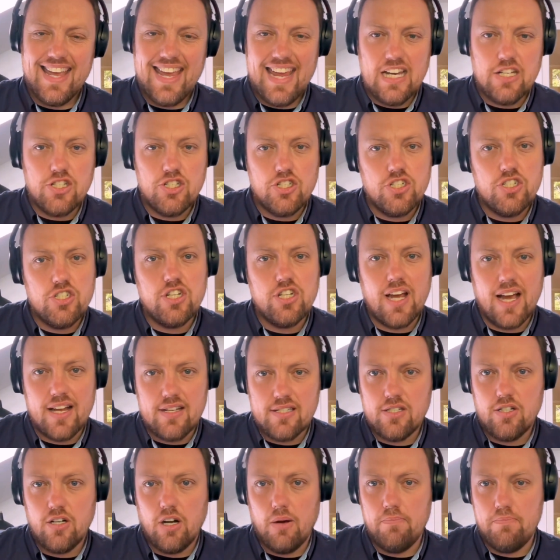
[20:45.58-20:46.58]
It's
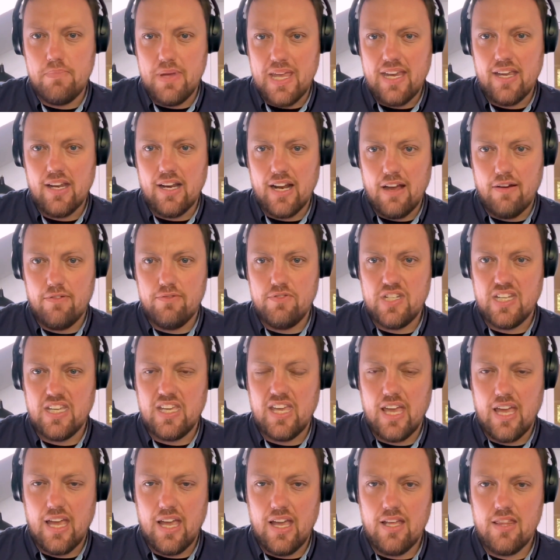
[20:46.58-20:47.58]
just not big enough to
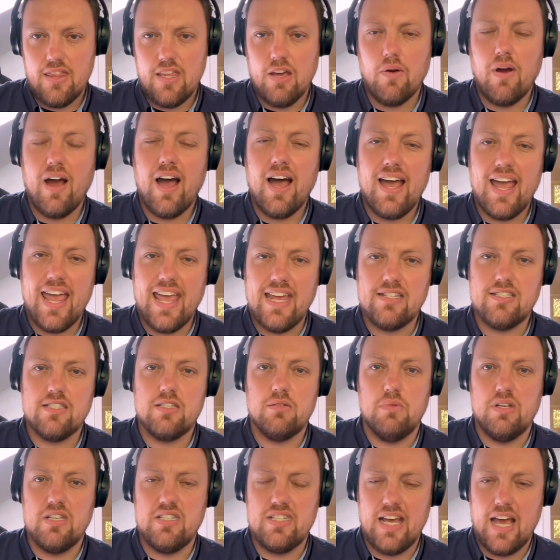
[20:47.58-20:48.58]
care. There are
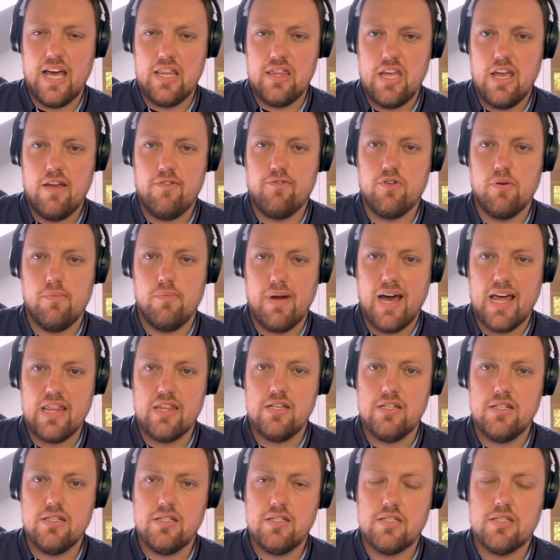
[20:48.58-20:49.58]
estimates out there from
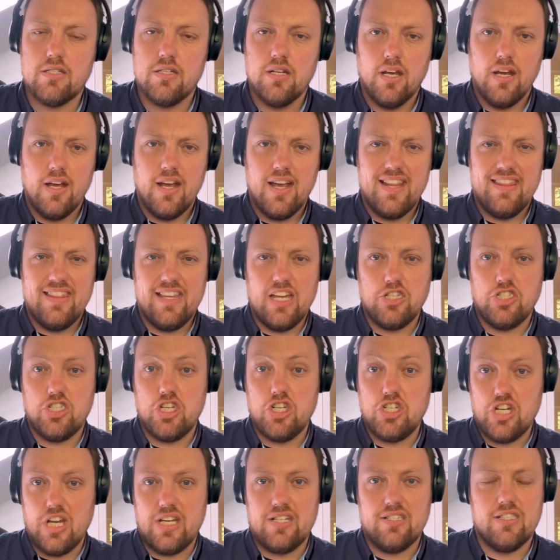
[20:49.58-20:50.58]
others that
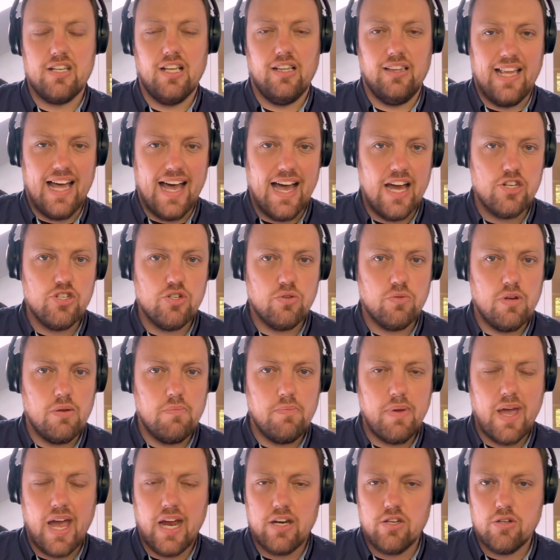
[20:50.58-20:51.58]
suggest a larger
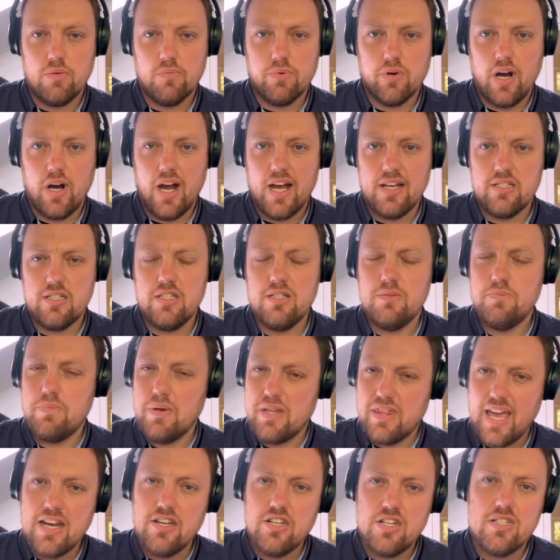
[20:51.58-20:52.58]
impact on prices,
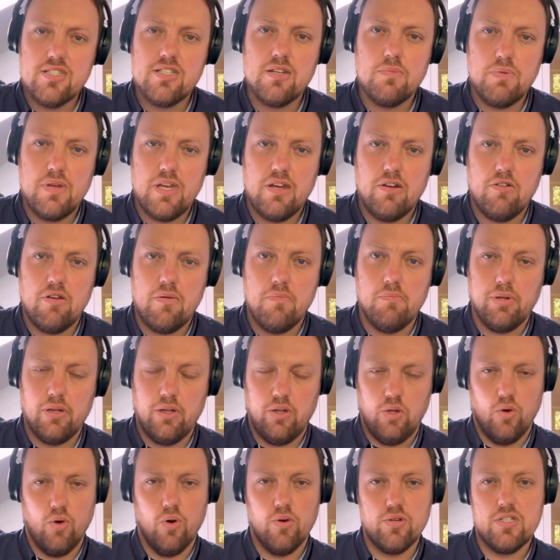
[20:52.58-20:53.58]
but they just appear
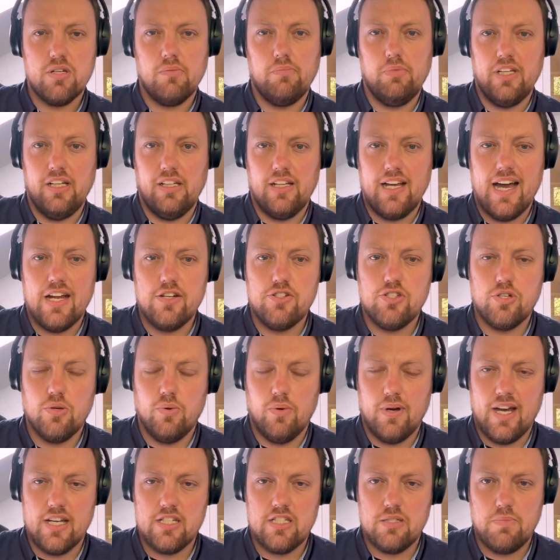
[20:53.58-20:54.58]
implausibly large
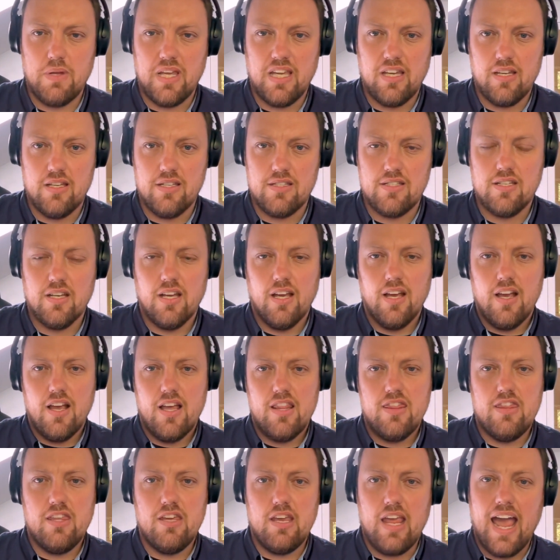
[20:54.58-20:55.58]
to us because
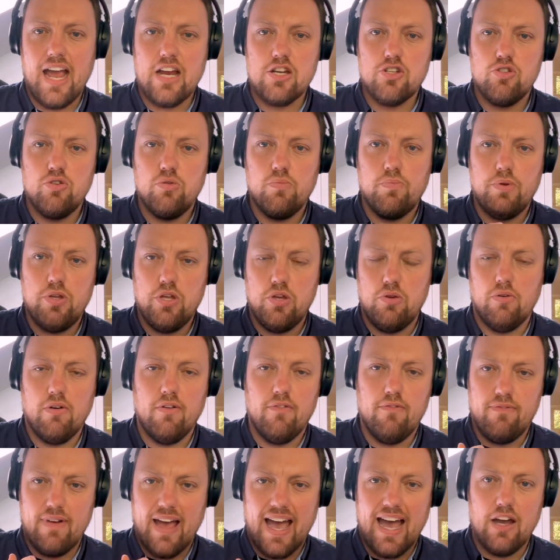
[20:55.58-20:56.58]
the actual pure
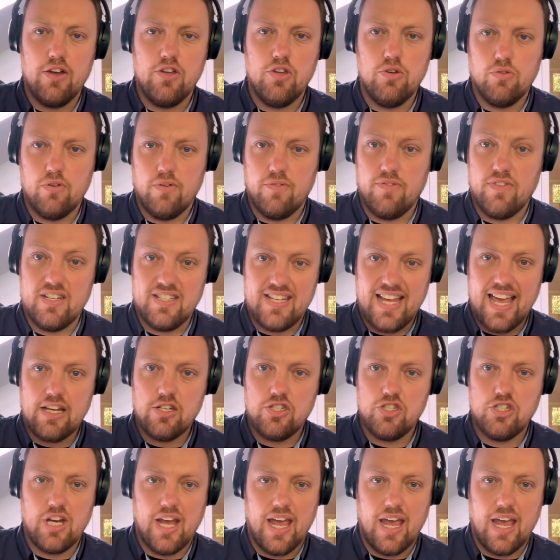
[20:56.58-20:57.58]
value of the
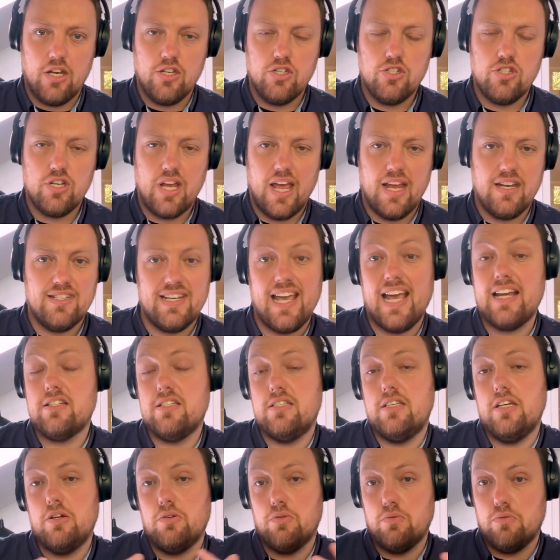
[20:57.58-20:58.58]
tax change, and tax
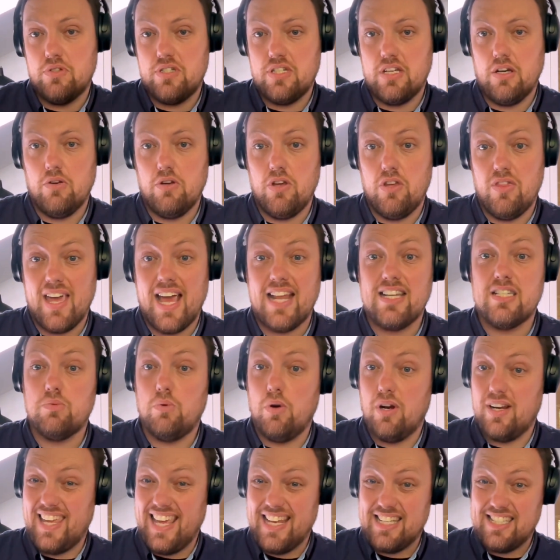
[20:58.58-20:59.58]
theory will tell you that's
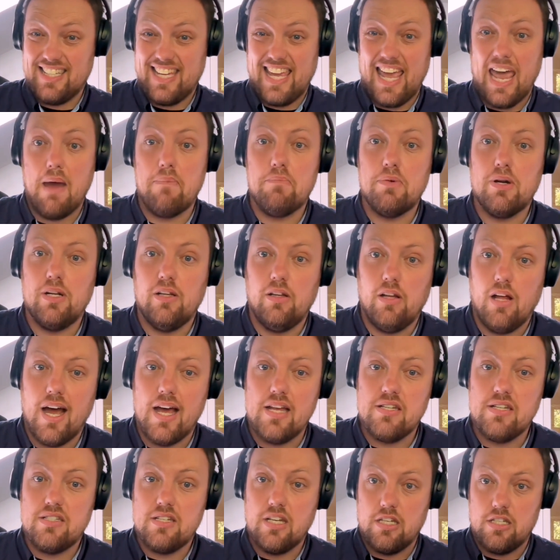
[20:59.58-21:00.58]
what gets
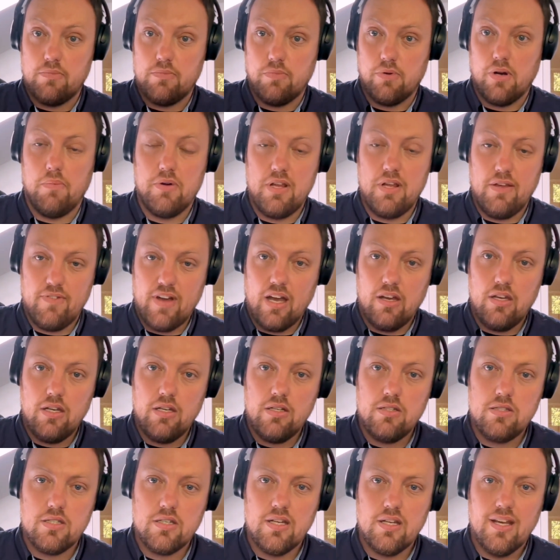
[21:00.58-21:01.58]
capitalized into property
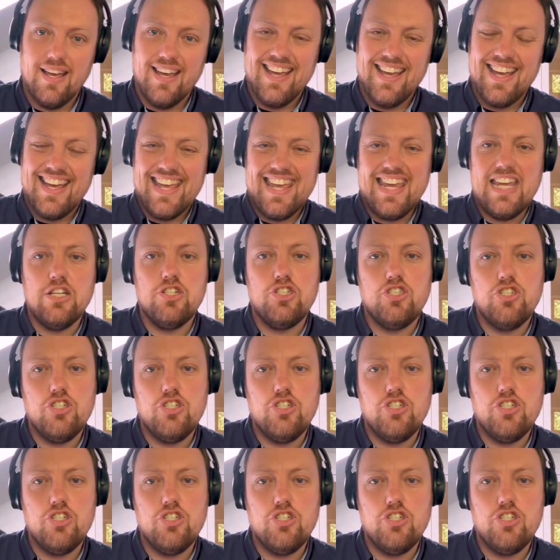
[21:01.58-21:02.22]
values, is